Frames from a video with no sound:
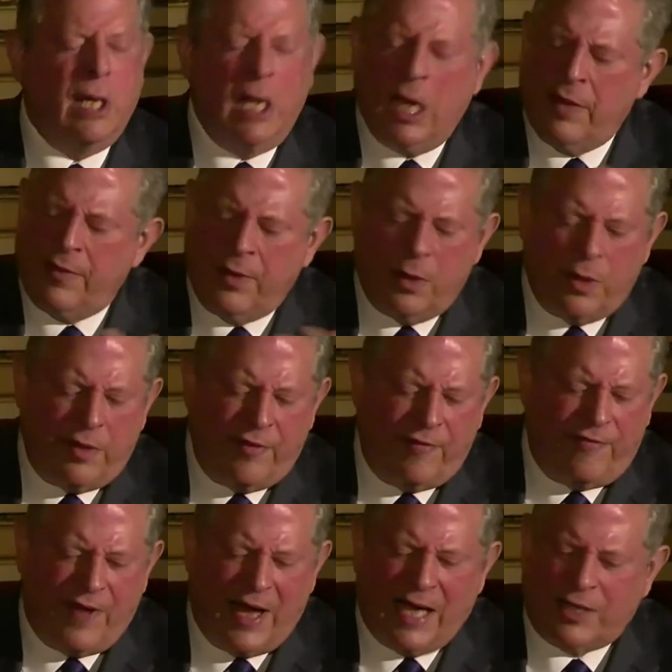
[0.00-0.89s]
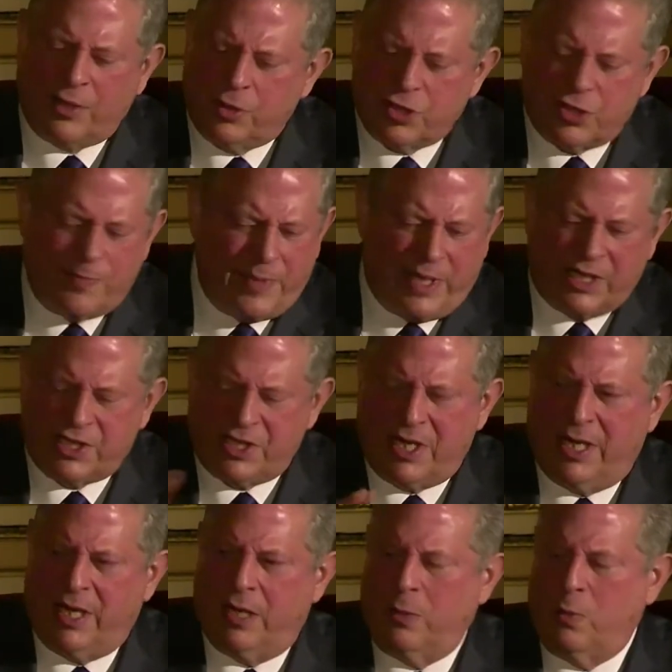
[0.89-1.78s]
And there are other factors
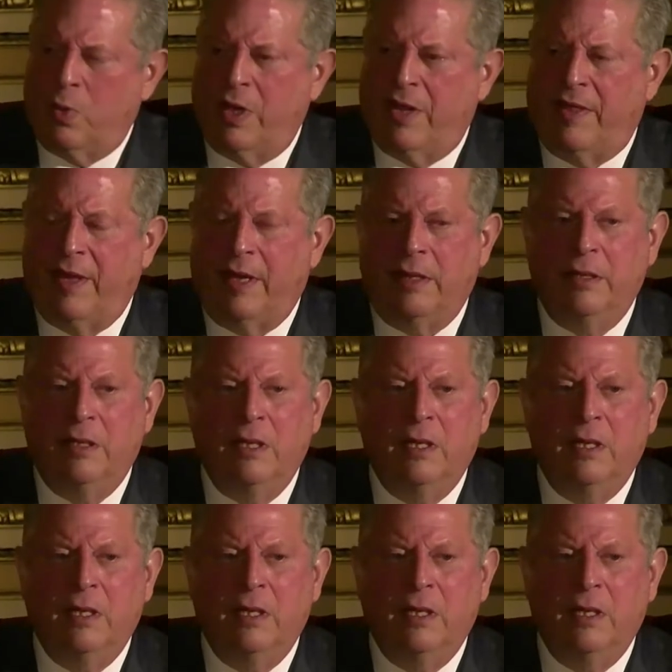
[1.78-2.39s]
mixed in with it.